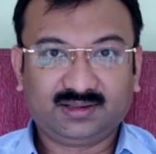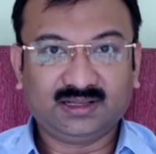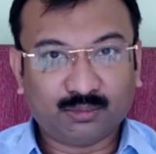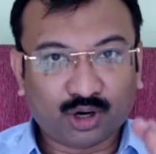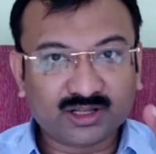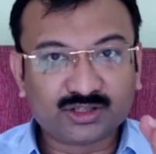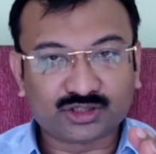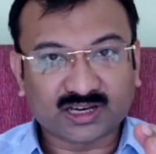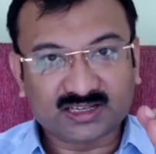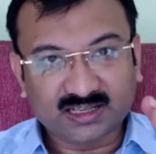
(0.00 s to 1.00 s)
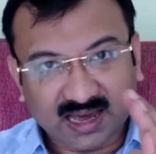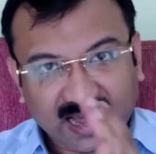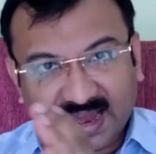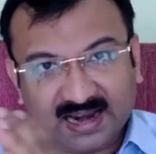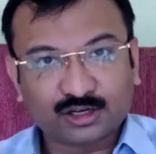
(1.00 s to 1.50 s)
the modern society
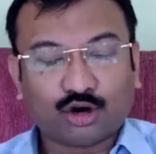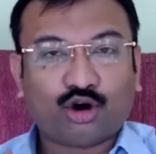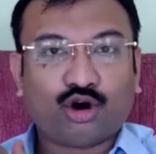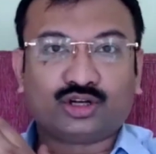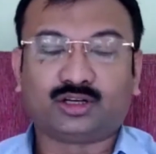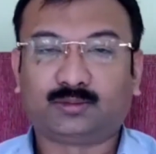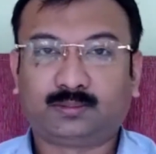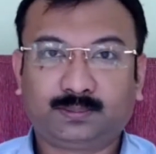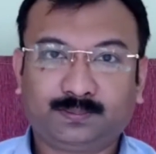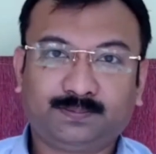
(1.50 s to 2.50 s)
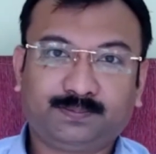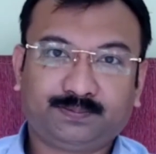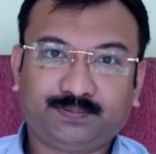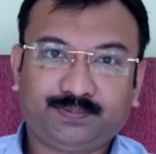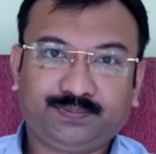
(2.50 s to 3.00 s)
and on,
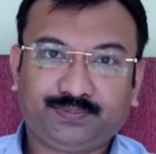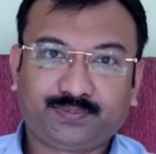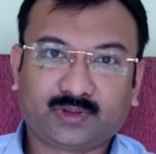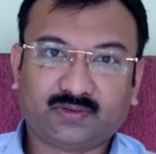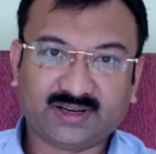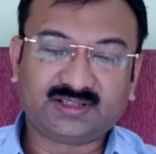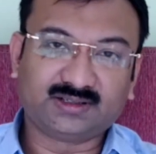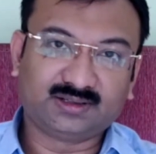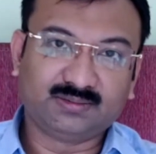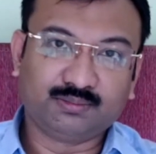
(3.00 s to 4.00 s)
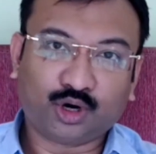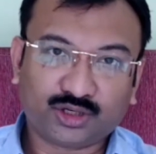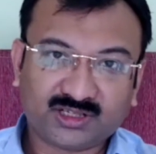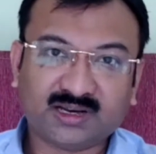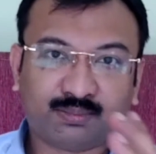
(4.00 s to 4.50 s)
right?
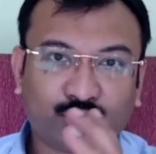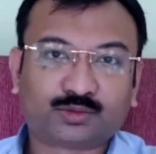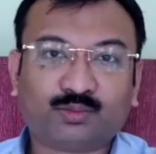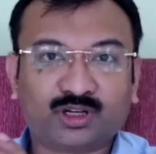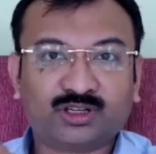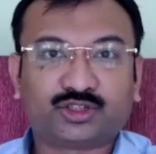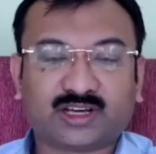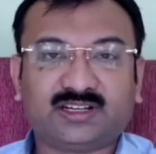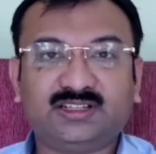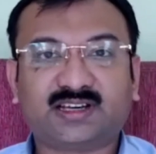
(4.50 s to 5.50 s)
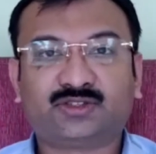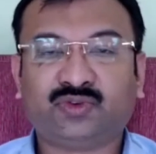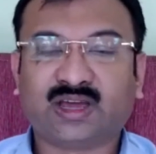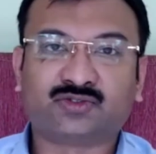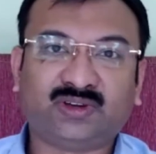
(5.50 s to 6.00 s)
Modern and postmodern societies as
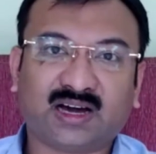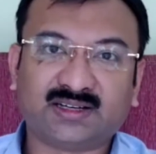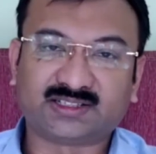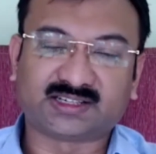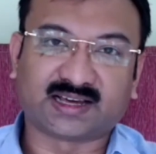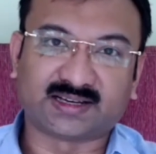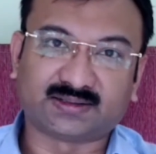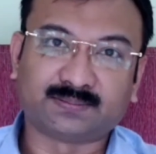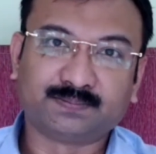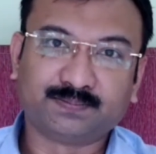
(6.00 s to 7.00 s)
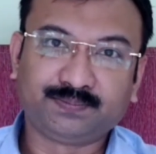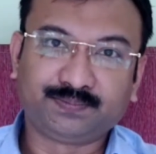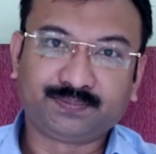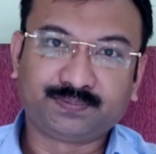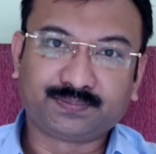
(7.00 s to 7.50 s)
we understand.
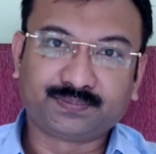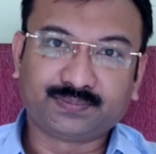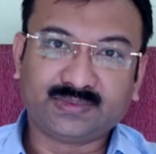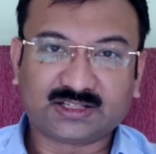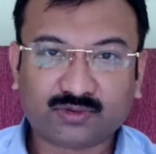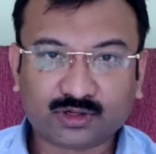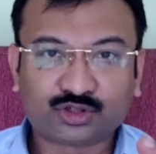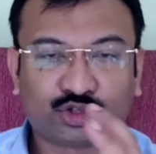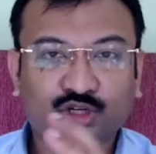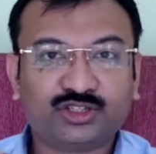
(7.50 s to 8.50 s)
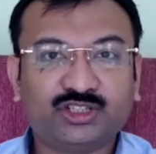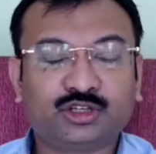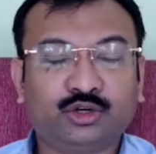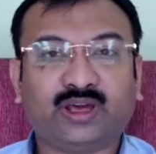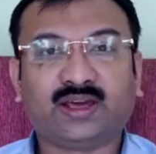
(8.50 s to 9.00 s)
That's what sociology
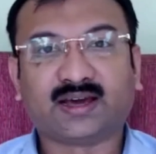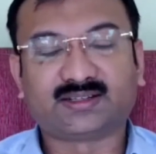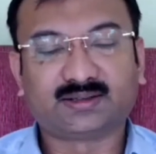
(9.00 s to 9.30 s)
is looking at.